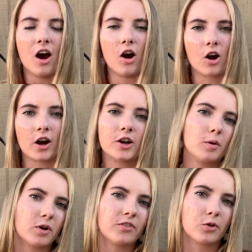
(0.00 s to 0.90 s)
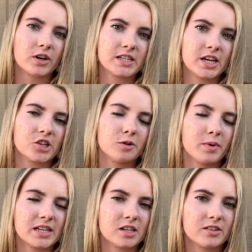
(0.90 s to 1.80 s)
are a nonprofit organization
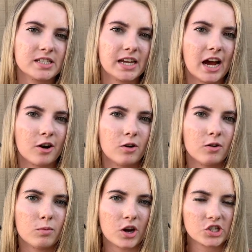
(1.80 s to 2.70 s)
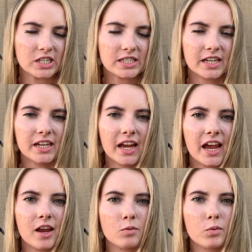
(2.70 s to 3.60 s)
based out of Seattle, Washington,
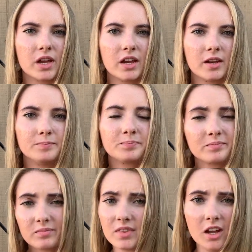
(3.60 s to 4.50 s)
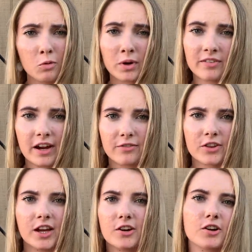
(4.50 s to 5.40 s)
and we we fight
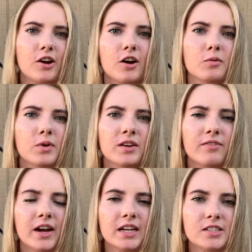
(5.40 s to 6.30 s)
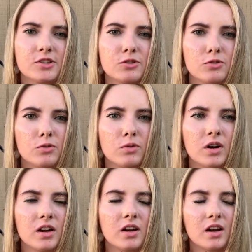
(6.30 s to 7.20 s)
for the underdog. We fight to